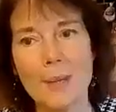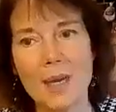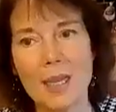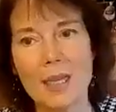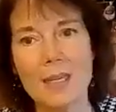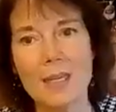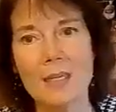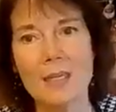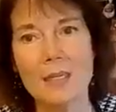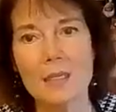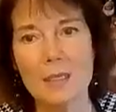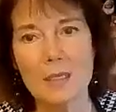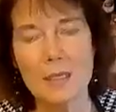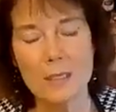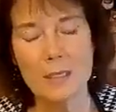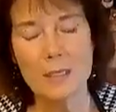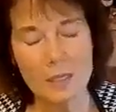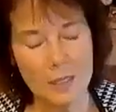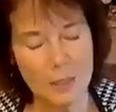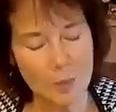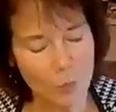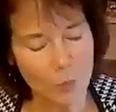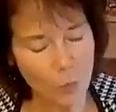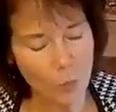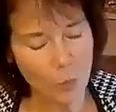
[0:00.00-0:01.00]
But
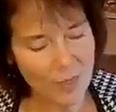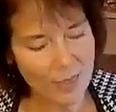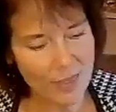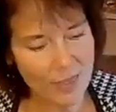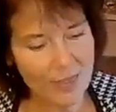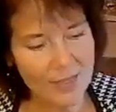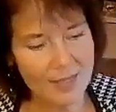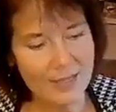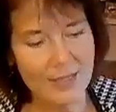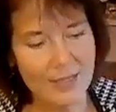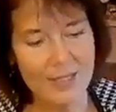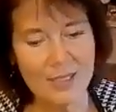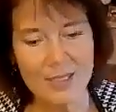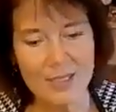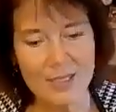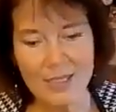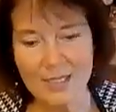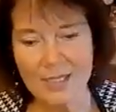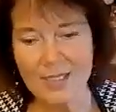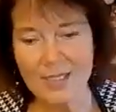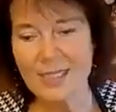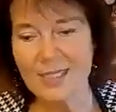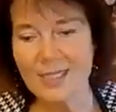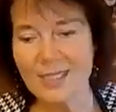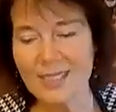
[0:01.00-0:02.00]
with
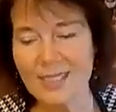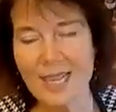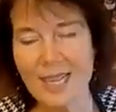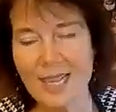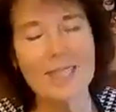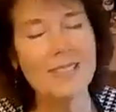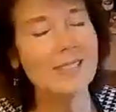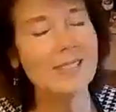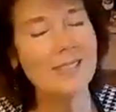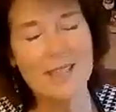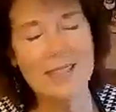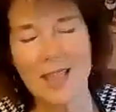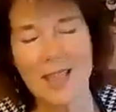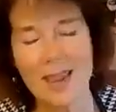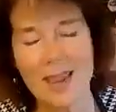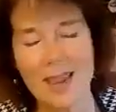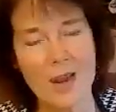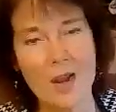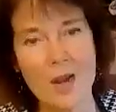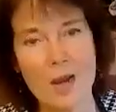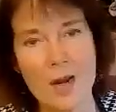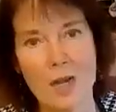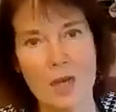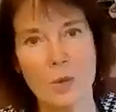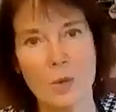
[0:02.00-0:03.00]
statistics as
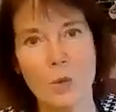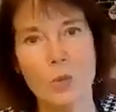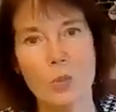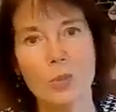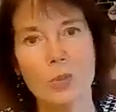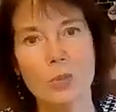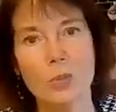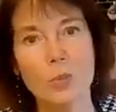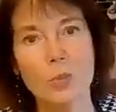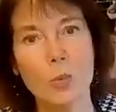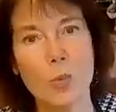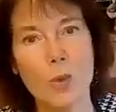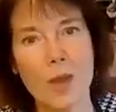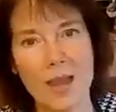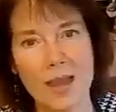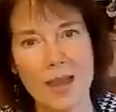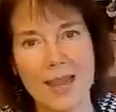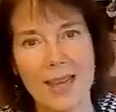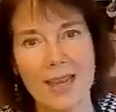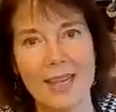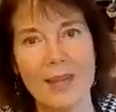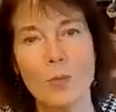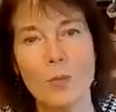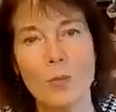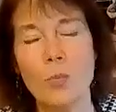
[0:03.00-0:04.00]
they are
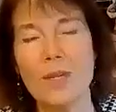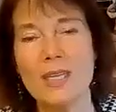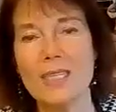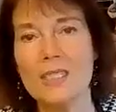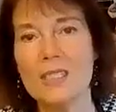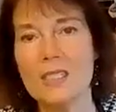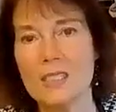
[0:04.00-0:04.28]
worldwide,